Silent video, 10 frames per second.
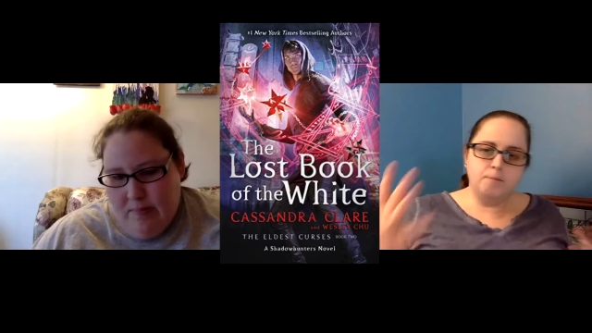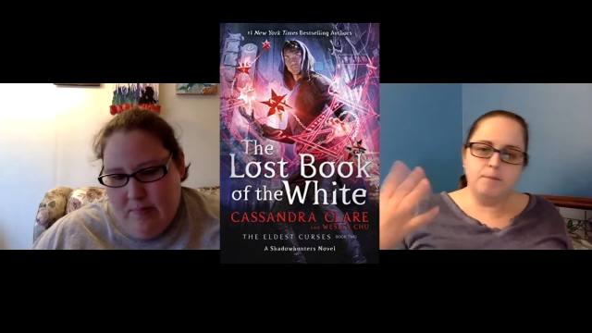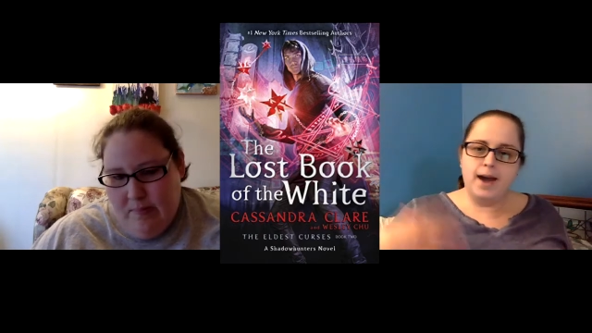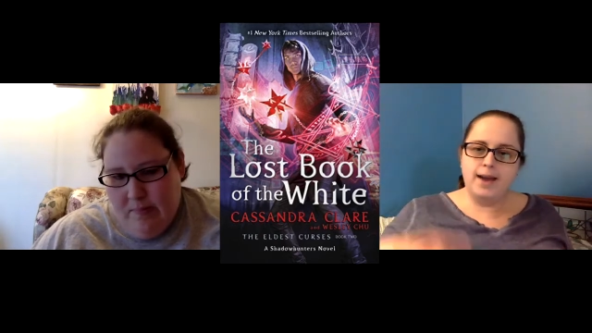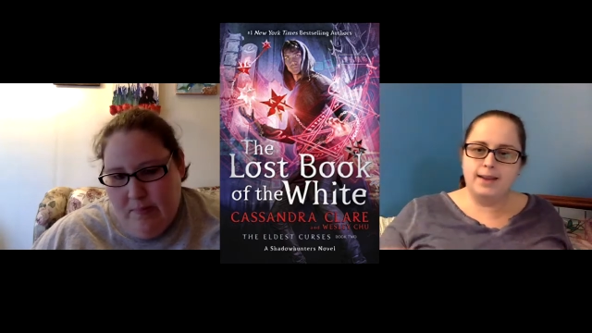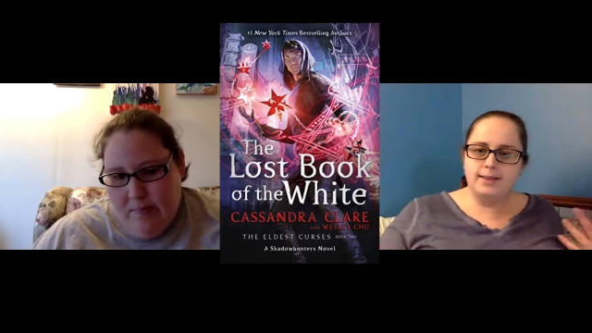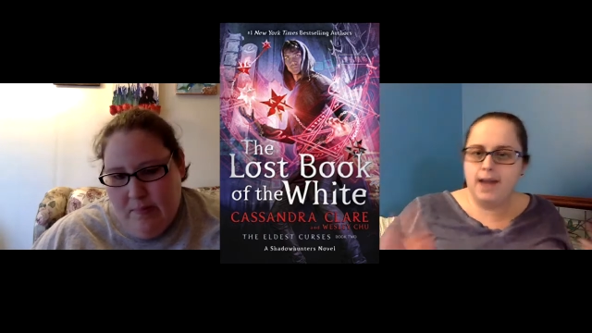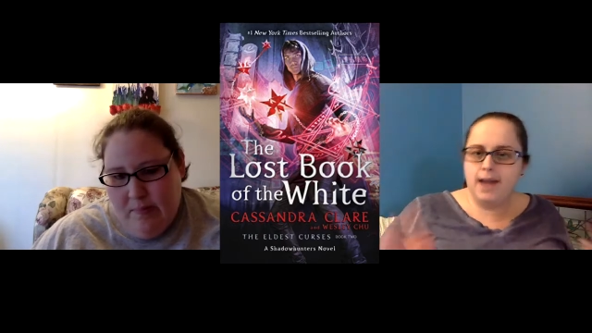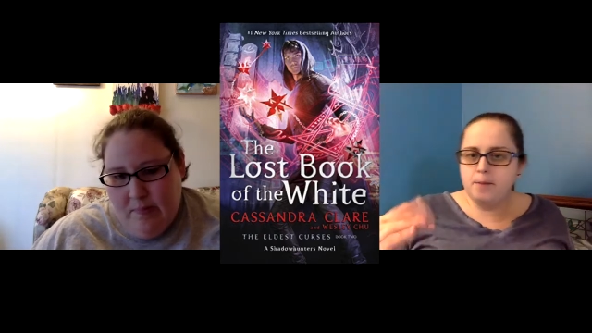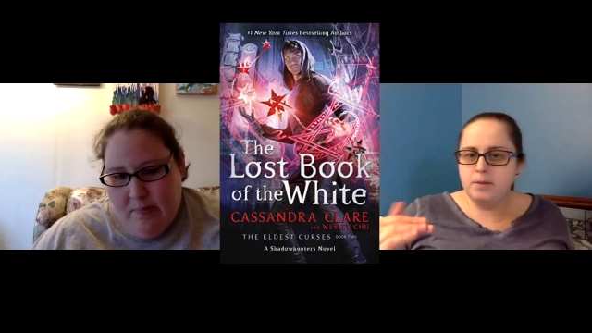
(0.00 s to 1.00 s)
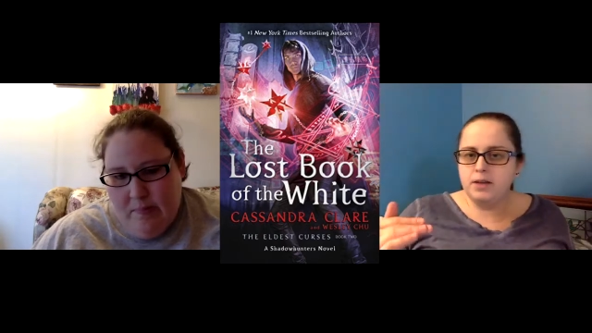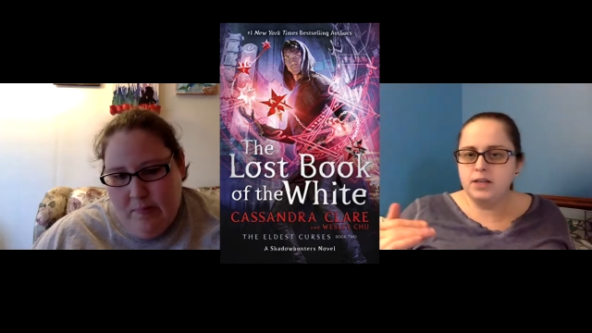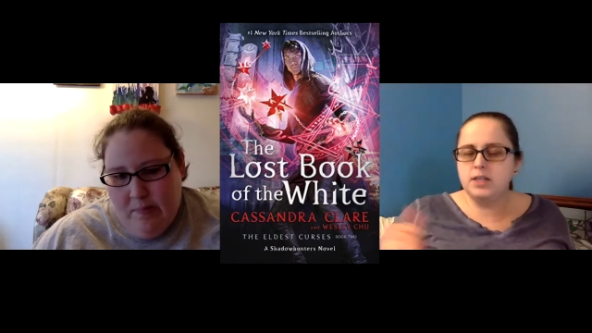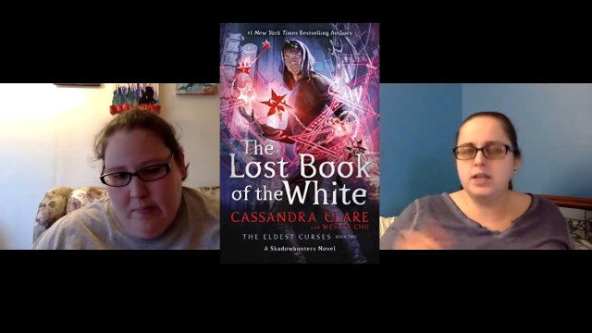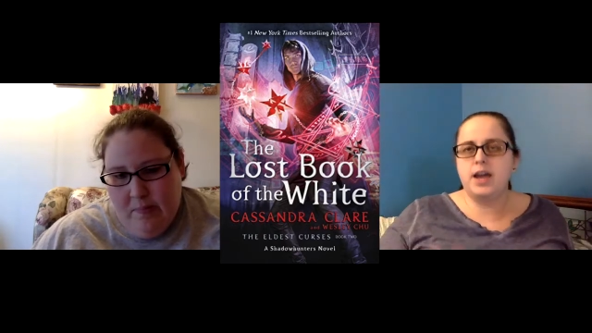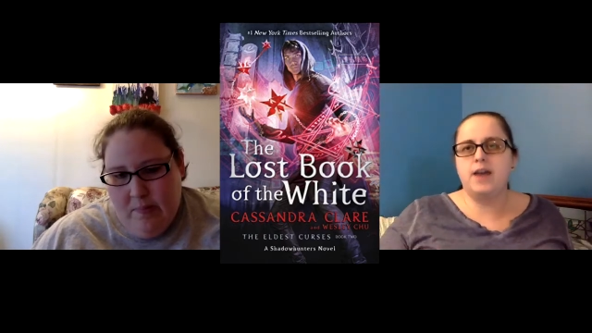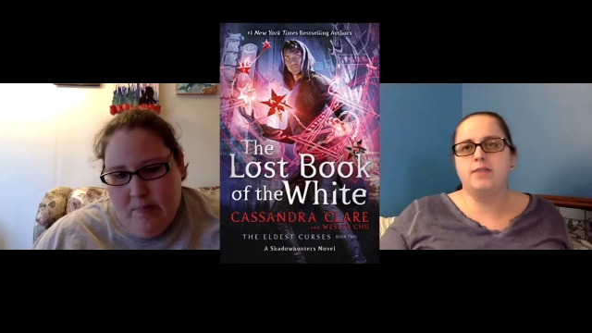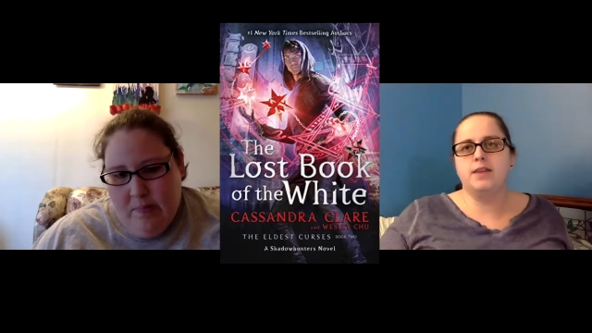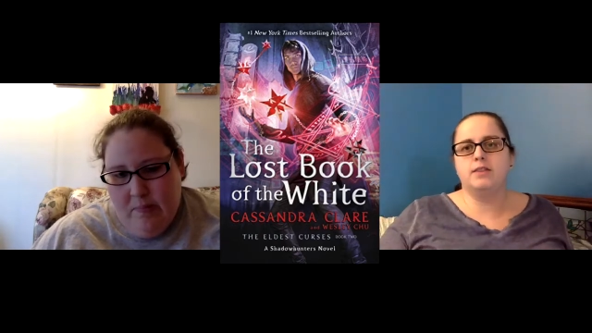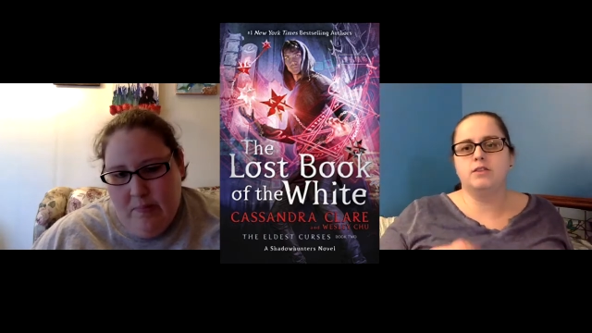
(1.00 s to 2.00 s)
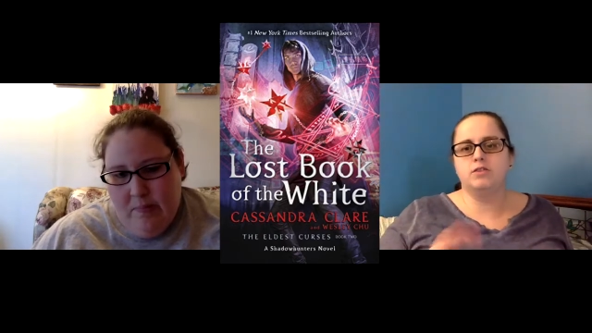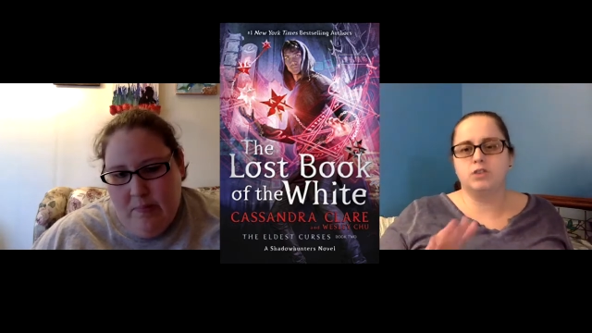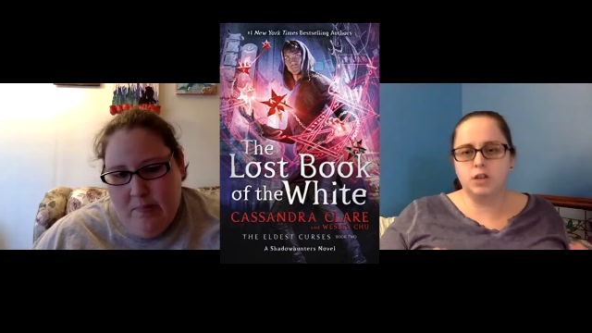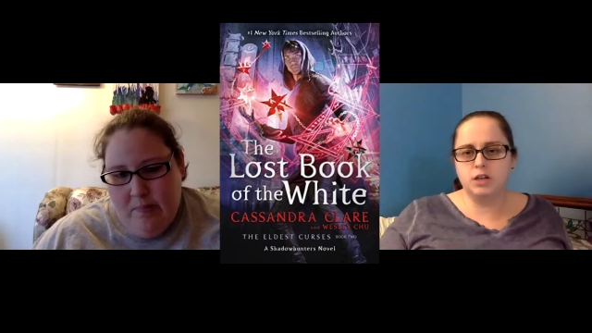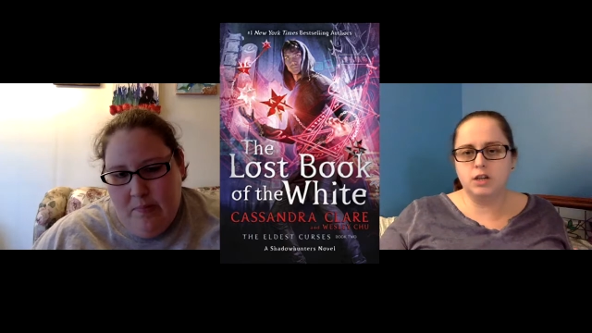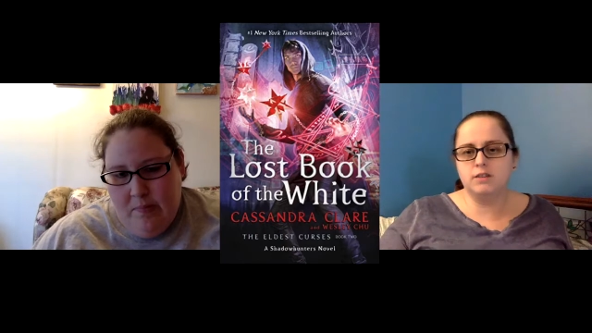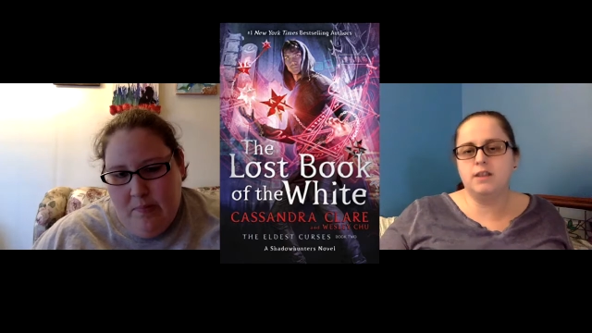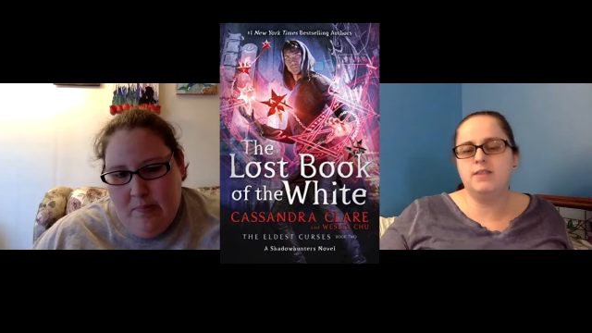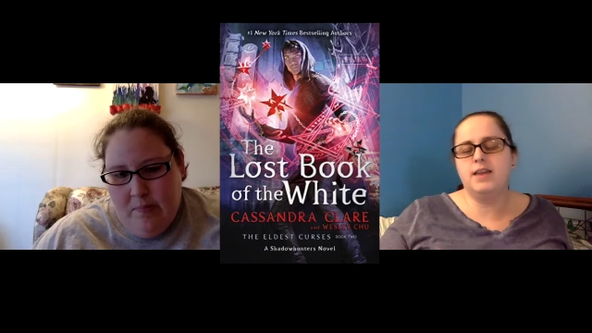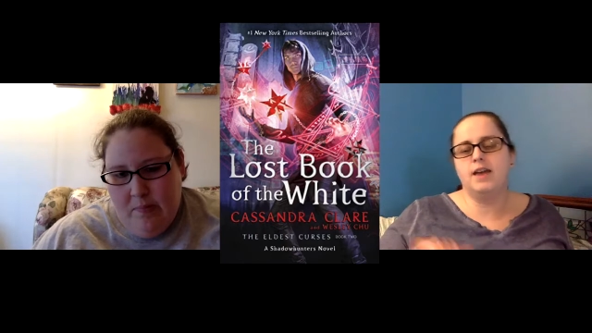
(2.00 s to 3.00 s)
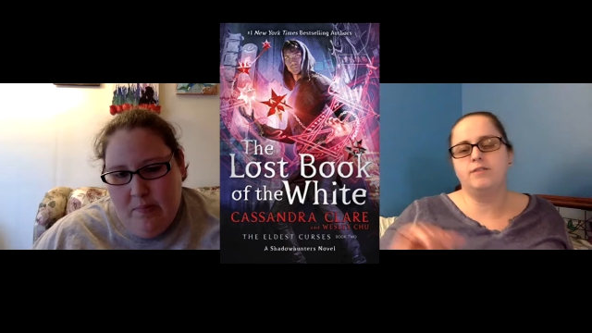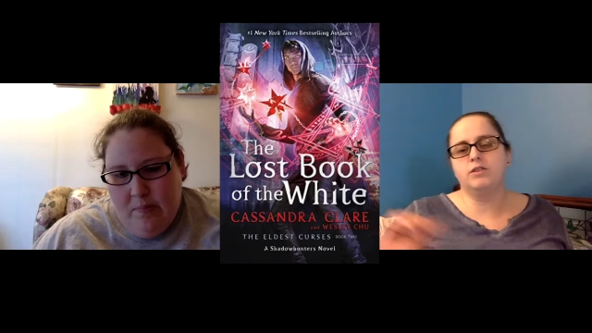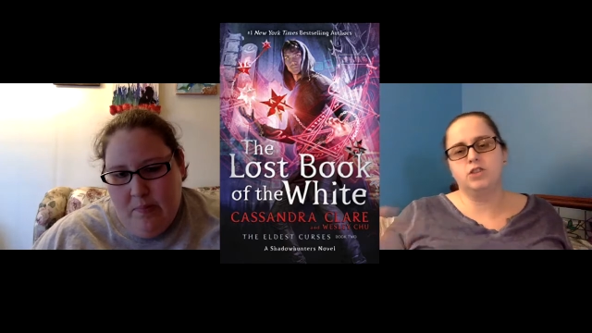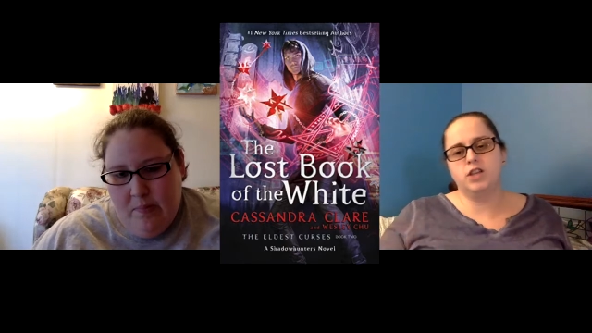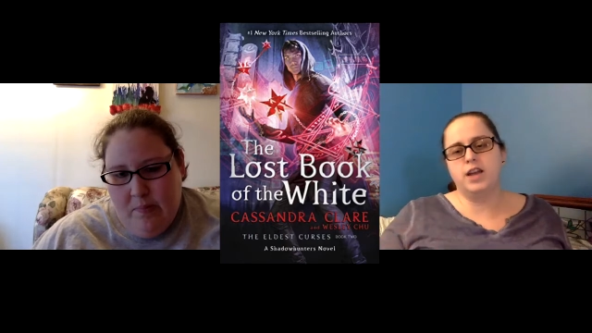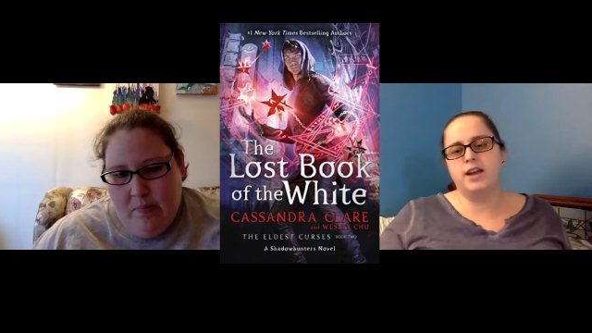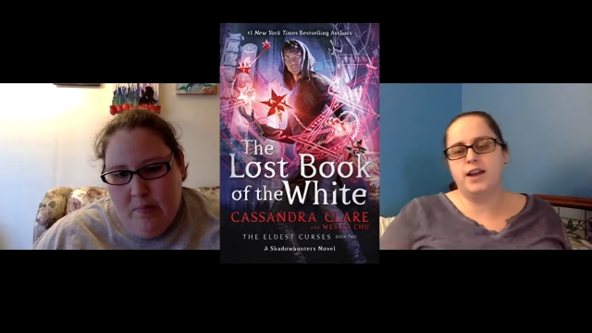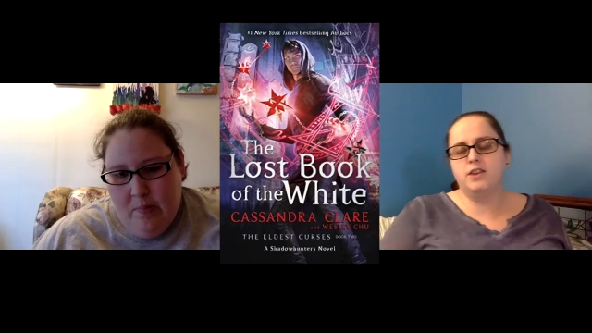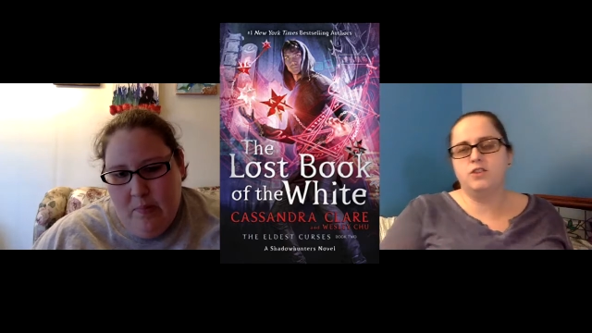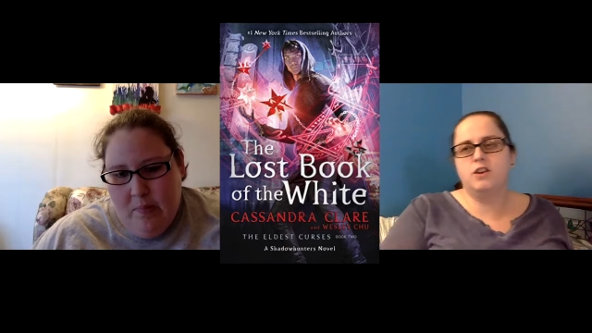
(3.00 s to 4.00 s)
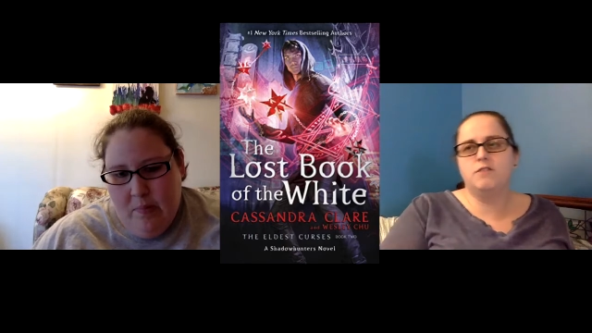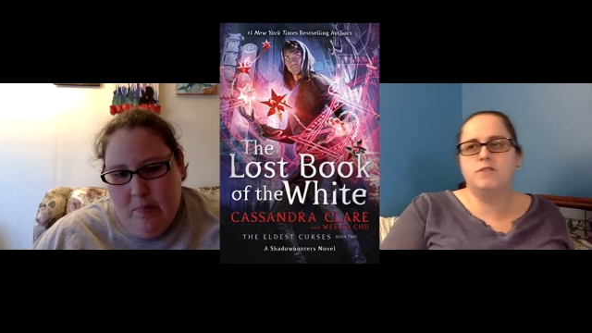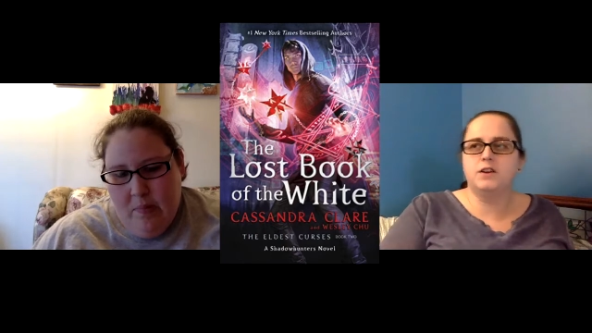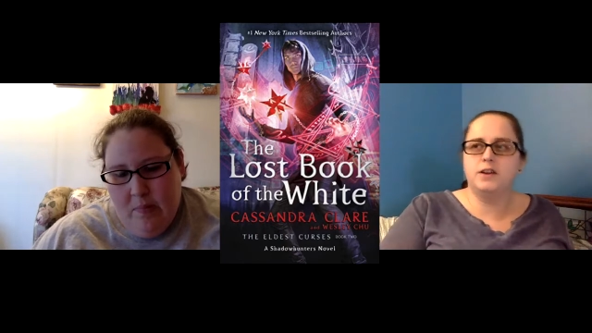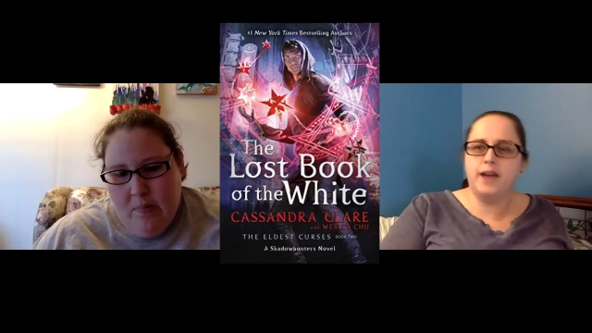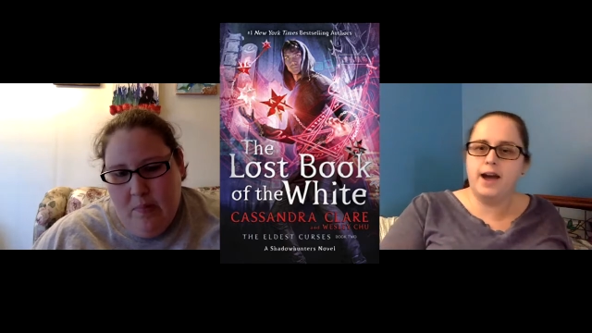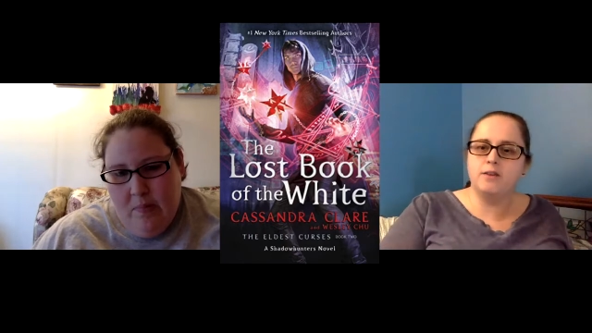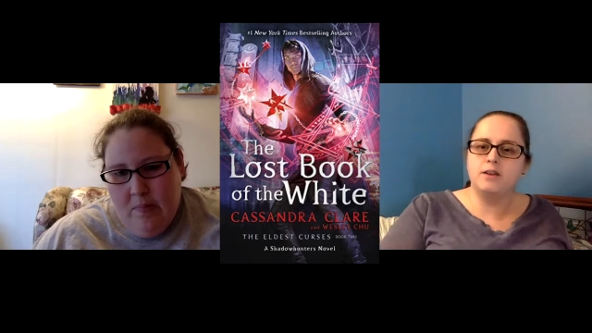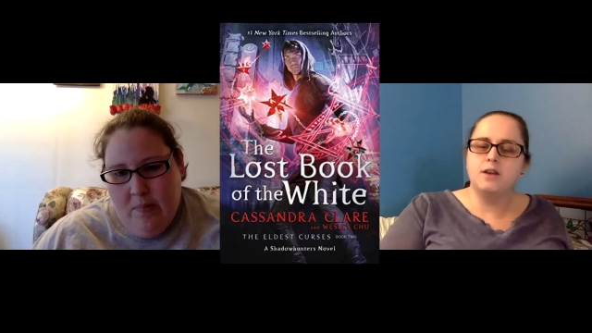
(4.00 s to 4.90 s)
Speaker 1: bad has happened and like there's a curse and they have to go to Shanghai to try to figure it out